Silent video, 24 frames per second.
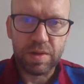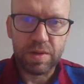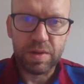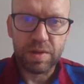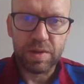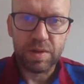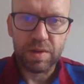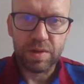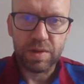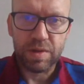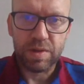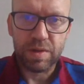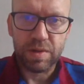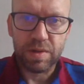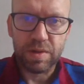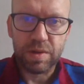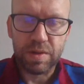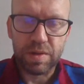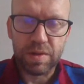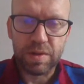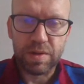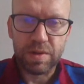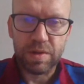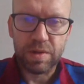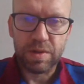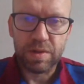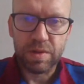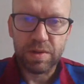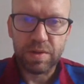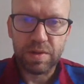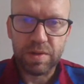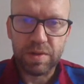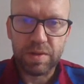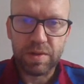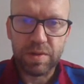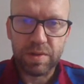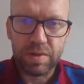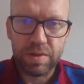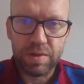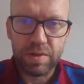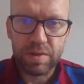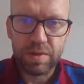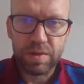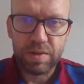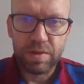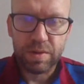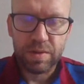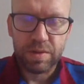
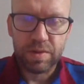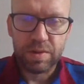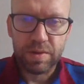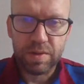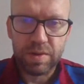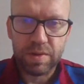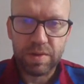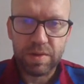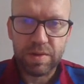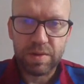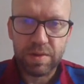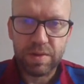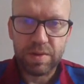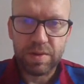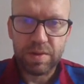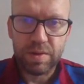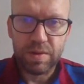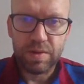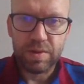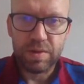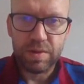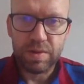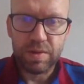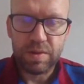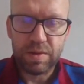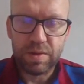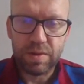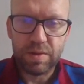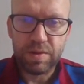[no speech]